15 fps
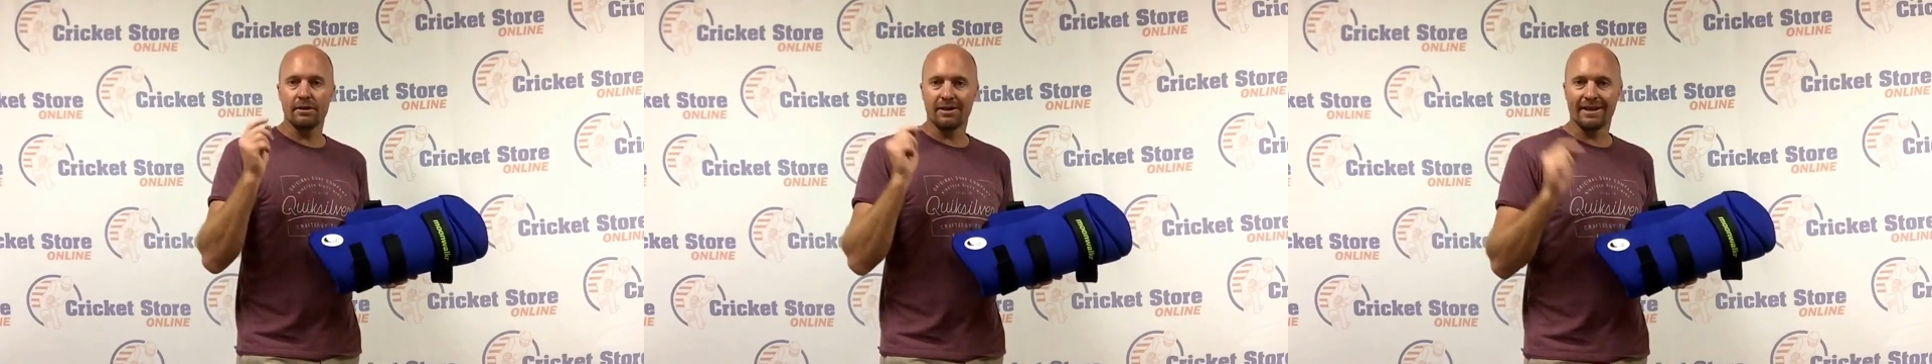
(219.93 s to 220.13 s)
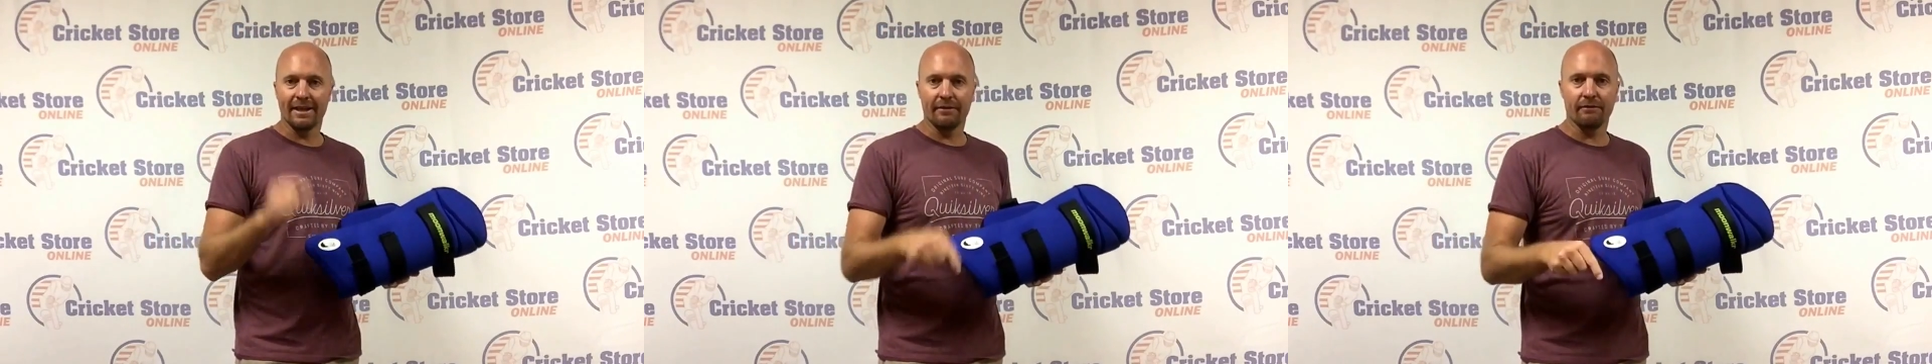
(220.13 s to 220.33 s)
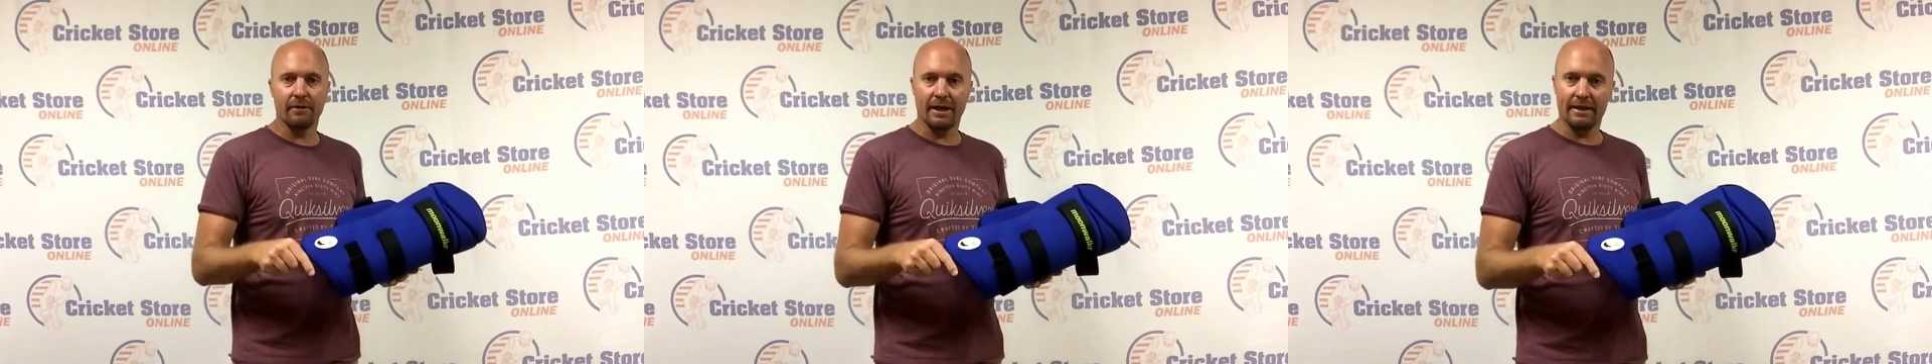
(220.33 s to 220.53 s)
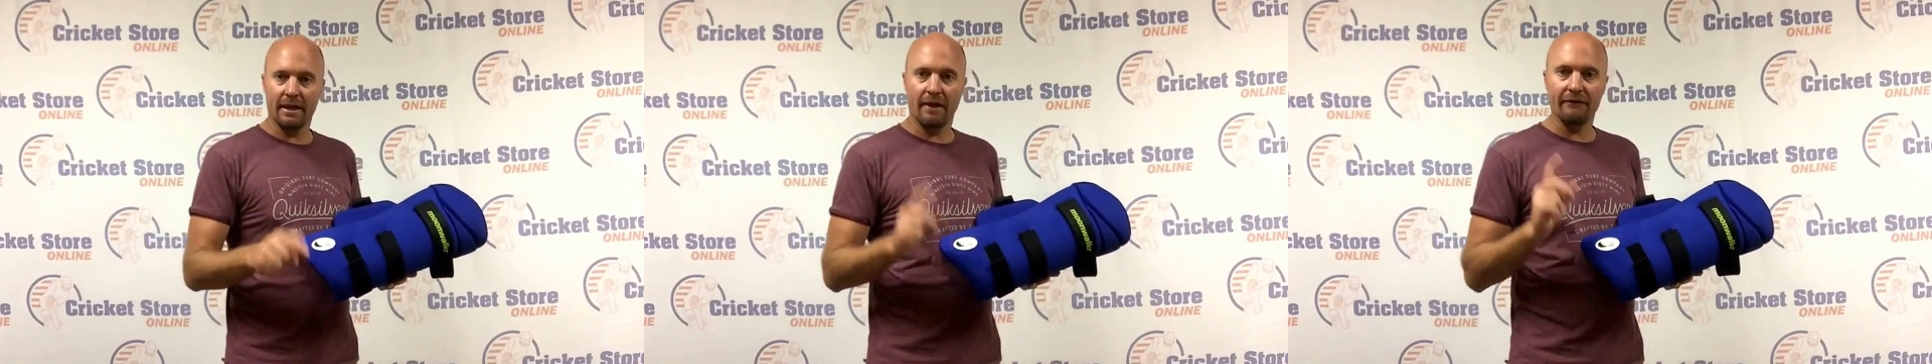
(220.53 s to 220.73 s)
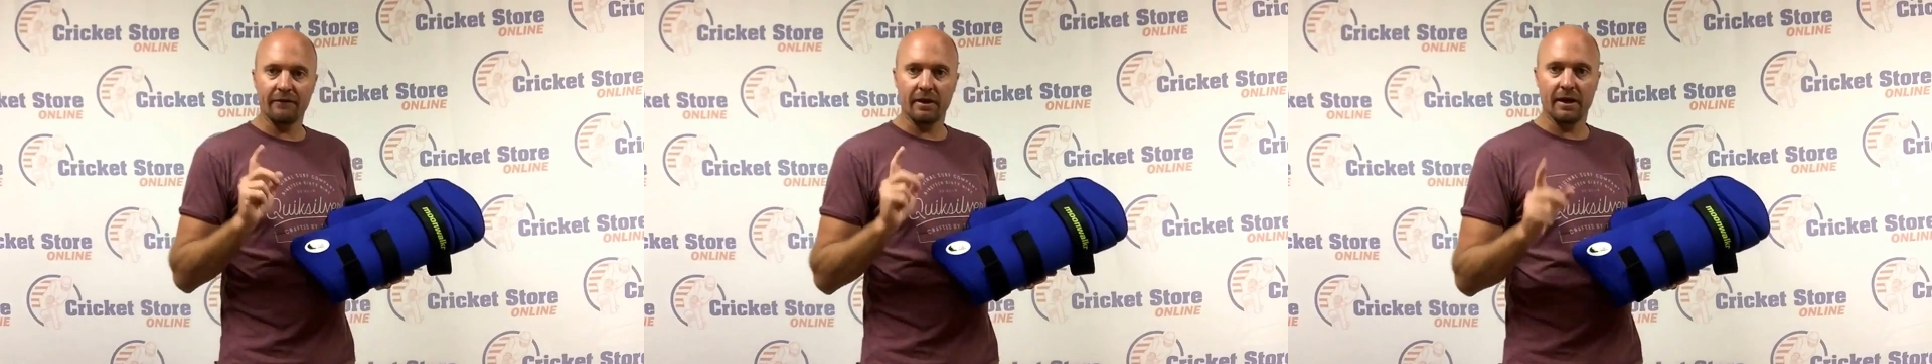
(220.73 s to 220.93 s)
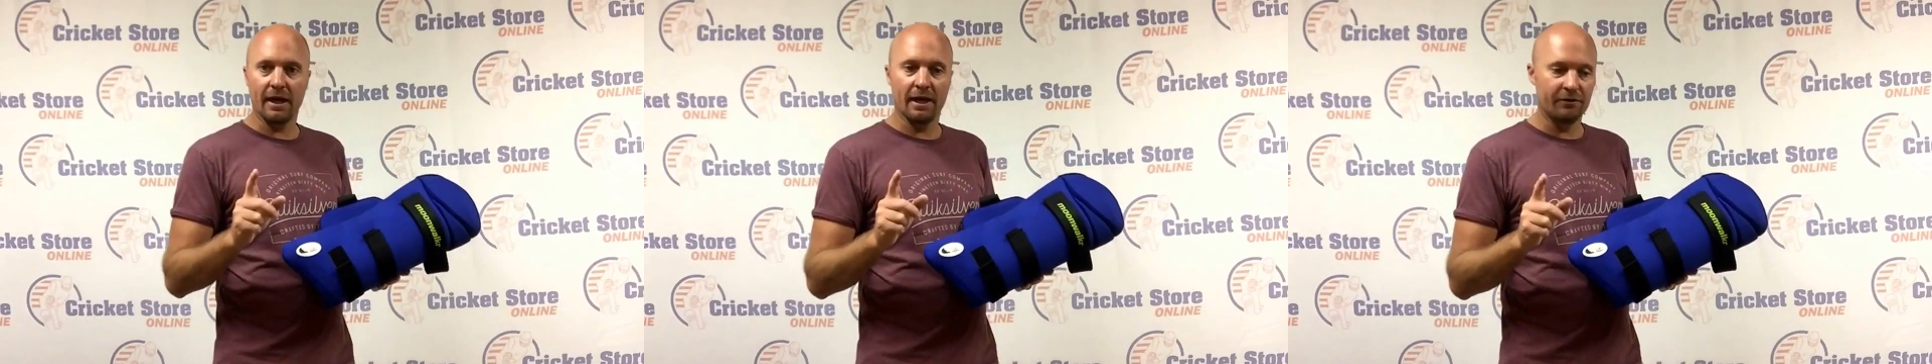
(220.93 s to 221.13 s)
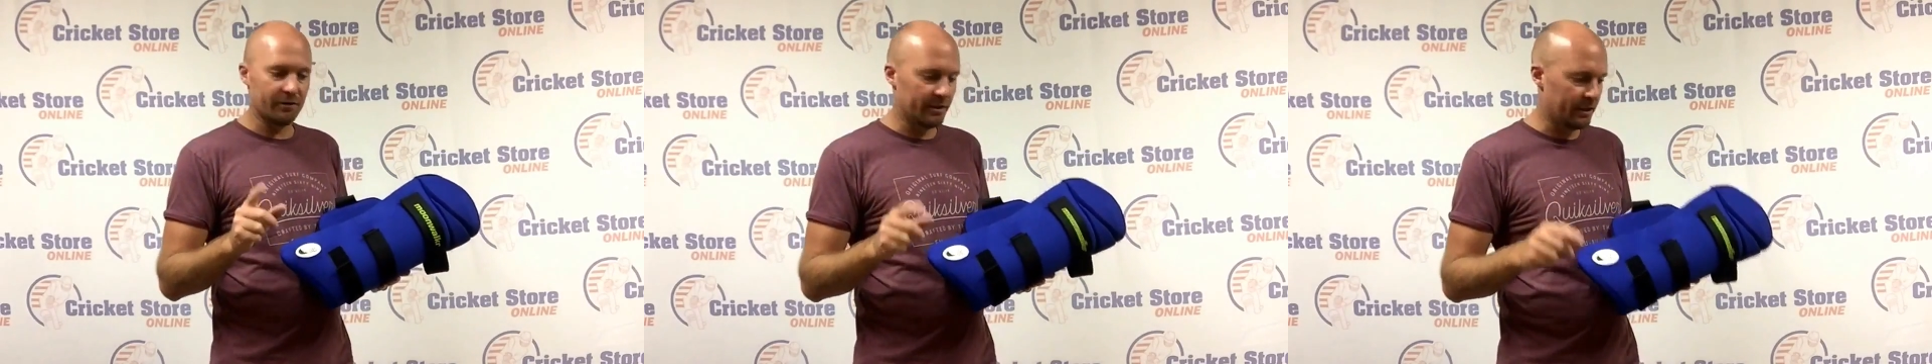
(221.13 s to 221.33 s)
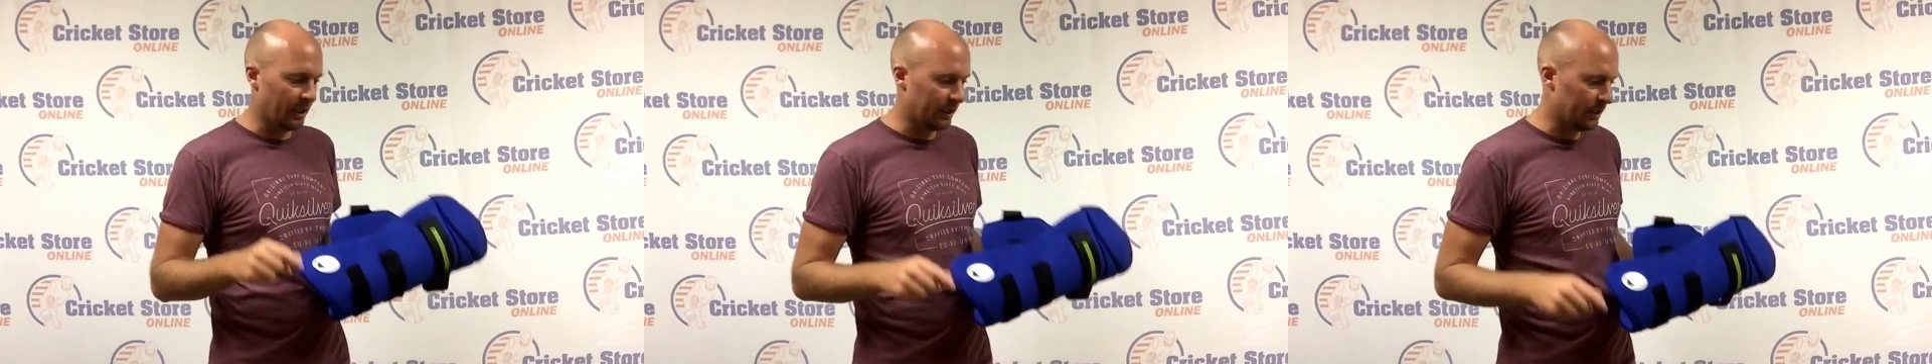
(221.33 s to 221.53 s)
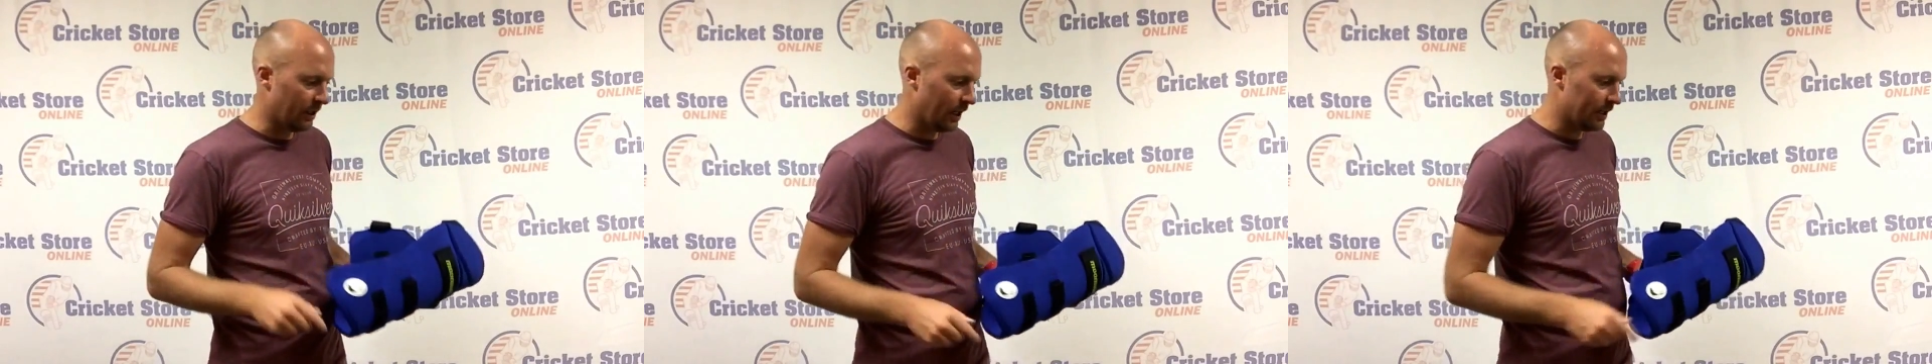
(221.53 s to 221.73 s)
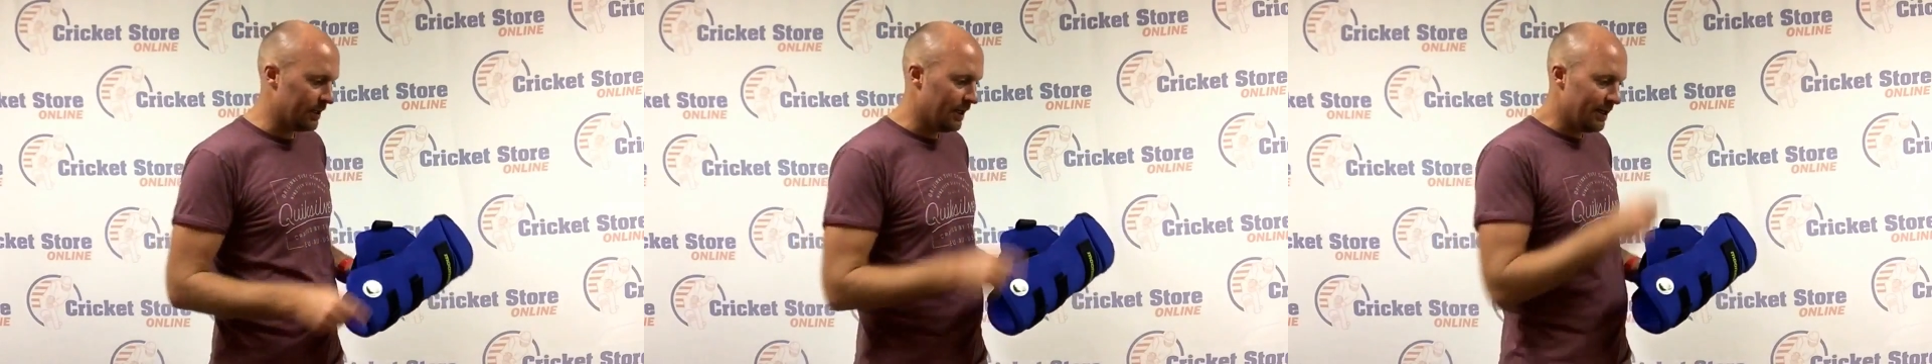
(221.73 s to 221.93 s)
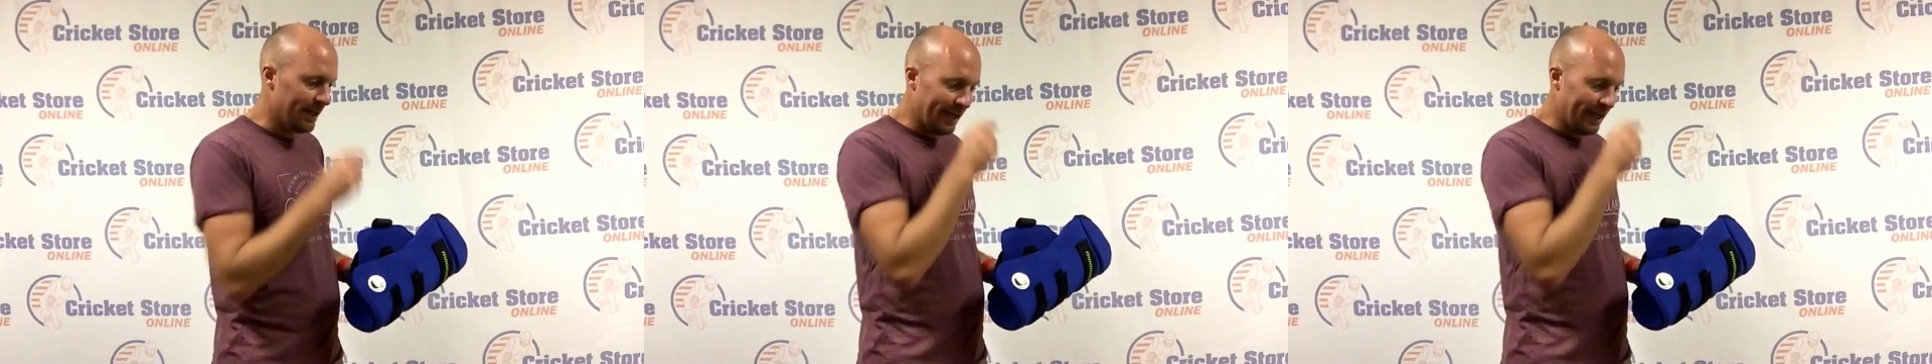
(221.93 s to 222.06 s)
You can get it right now for $199.